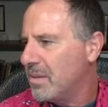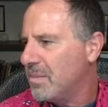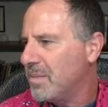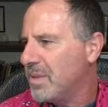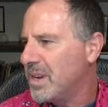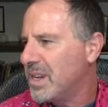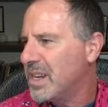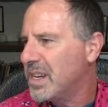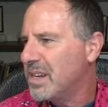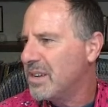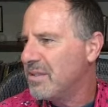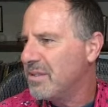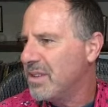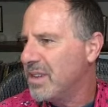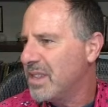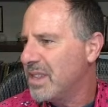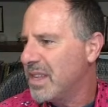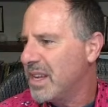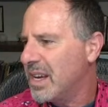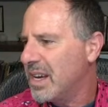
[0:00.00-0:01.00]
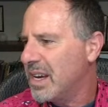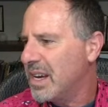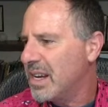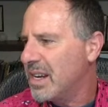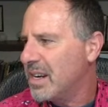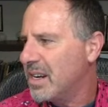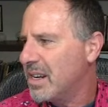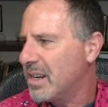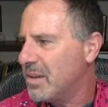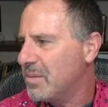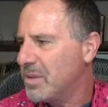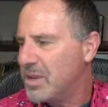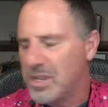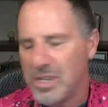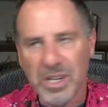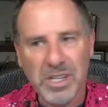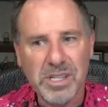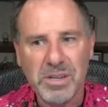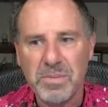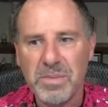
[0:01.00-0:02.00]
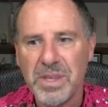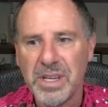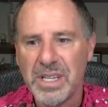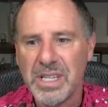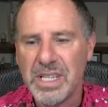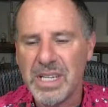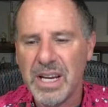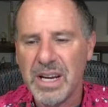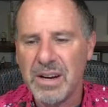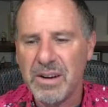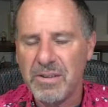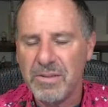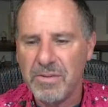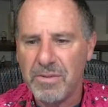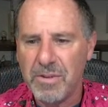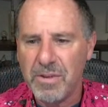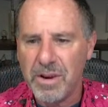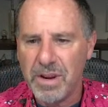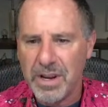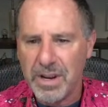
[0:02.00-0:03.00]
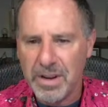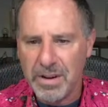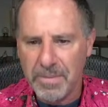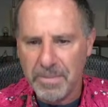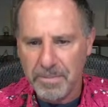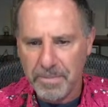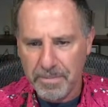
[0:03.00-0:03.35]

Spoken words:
I'm going to get rid of that. I'm going to shut some things down for you.